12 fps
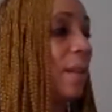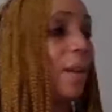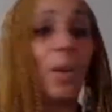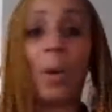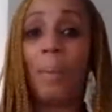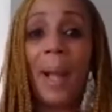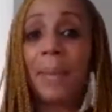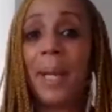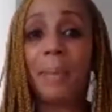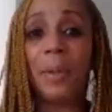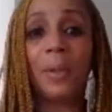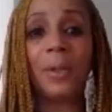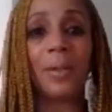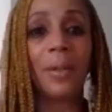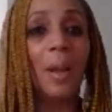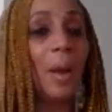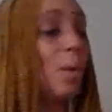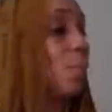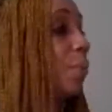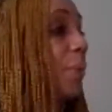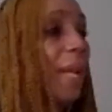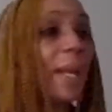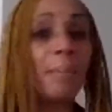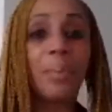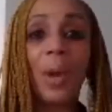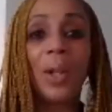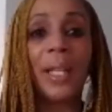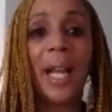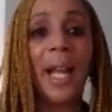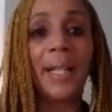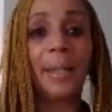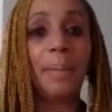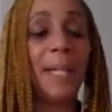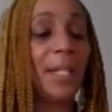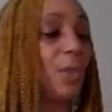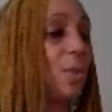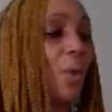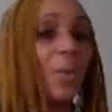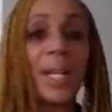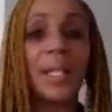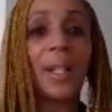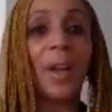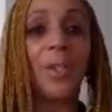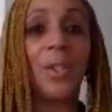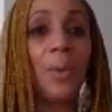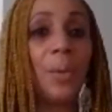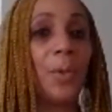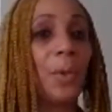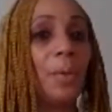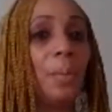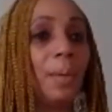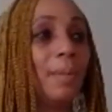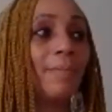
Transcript: Go buy my books. Rebroadcast my stories on YouTube.